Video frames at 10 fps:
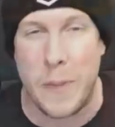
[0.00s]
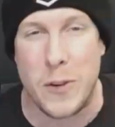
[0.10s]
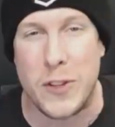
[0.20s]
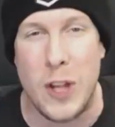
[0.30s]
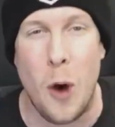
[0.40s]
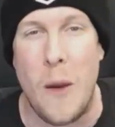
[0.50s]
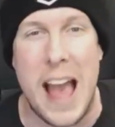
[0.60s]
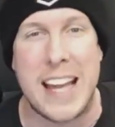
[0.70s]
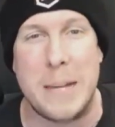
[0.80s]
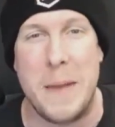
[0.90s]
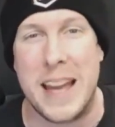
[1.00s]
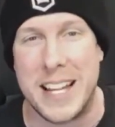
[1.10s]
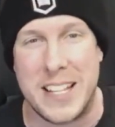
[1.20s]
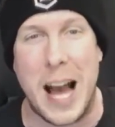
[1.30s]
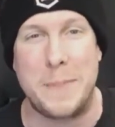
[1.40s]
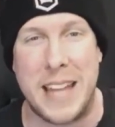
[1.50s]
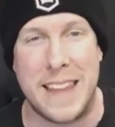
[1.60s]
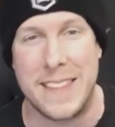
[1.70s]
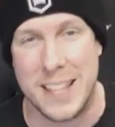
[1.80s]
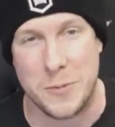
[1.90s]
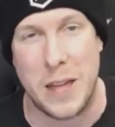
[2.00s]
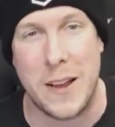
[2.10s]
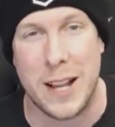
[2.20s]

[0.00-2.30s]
there's no way I can make a top 10 list without